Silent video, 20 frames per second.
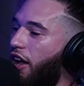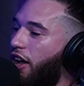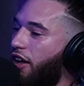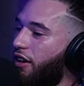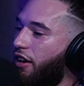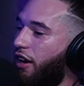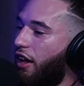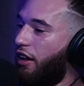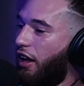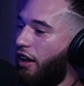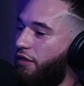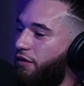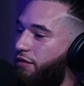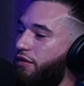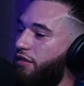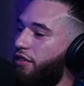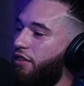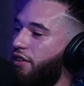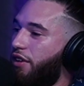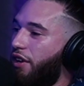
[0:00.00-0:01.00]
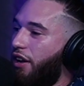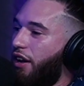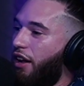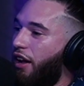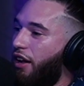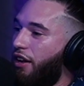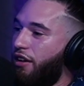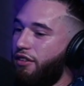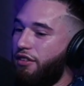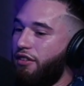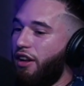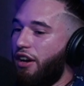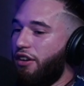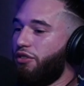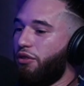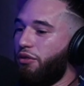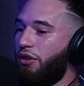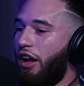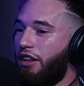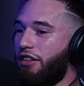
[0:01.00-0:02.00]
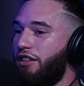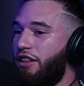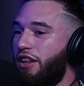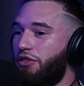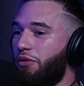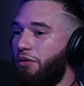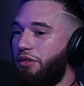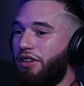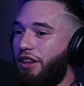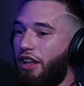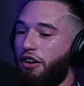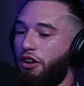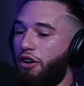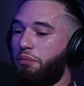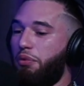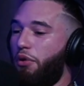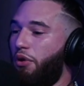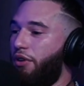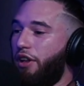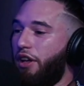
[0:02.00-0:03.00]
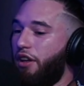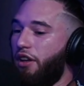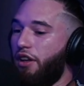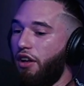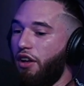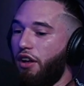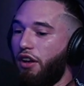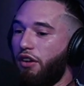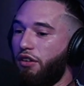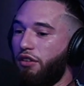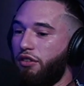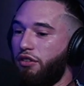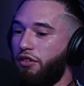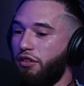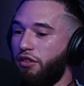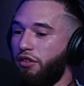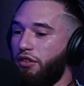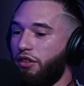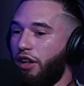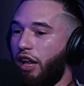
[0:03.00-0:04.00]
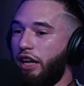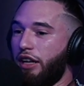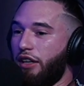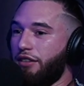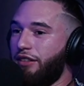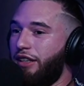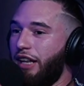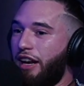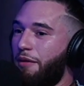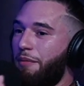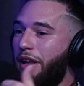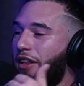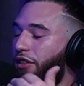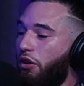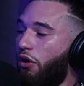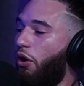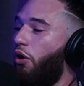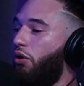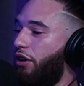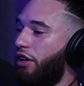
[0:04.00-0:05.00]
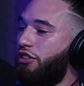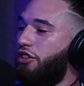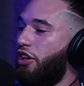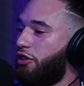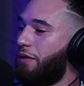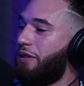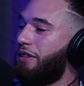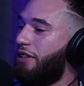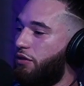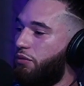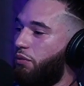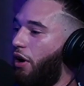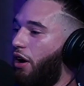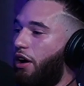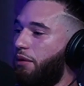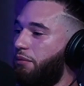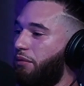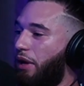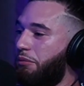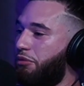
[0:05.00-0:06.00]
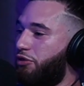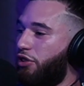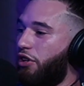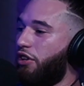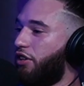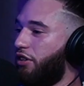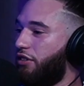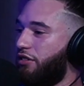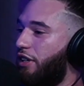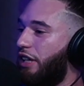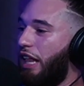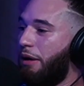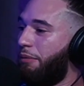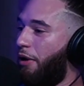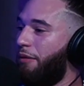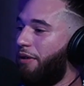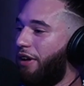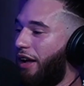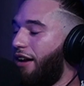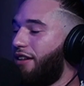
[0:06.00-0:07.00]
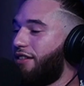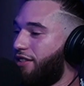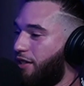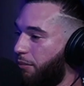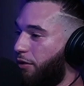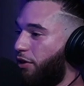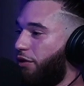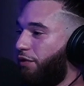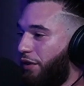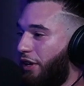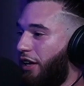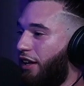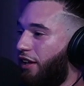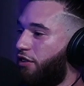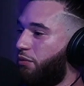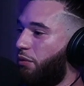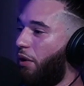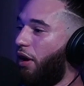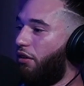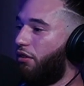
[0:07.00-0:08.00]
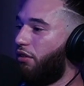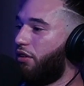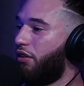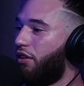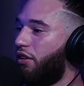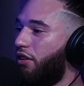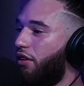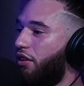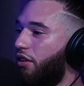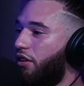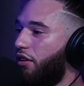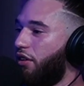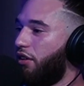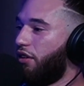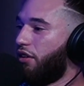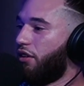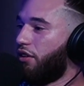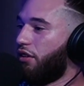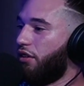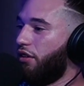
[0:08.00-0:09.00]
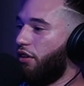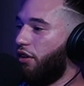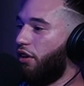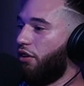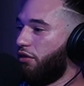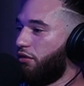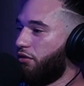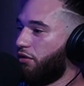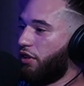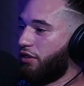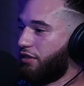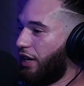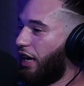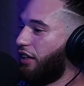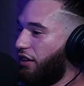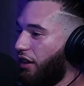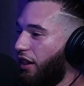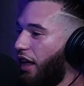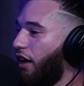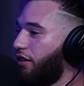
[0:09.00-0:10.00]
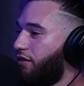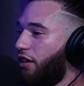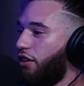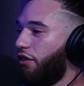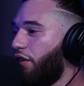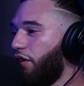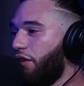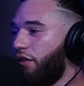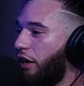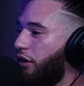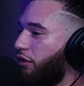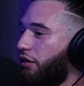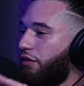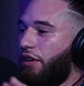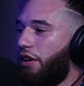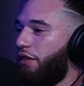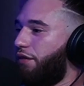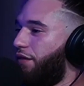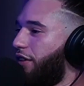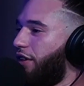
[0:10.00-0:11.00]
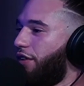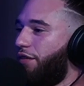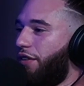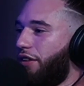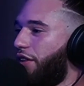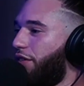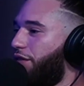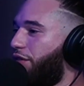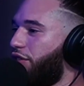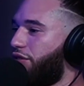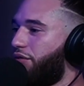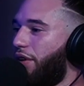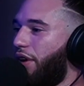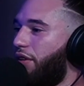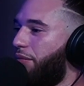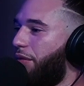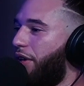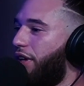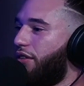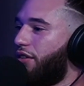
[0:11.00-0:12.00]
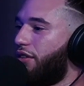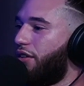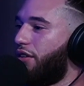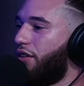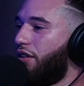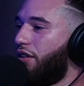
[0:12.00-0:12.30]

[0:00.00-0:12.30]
And like and and there's no and there's no reason that your opponent like didn't make their own adjustments as well. I'm, I'm sure because they probably had a similar feeling as well. Yeah. You know, because like to the outside review, it was a very 50-50 first round, man.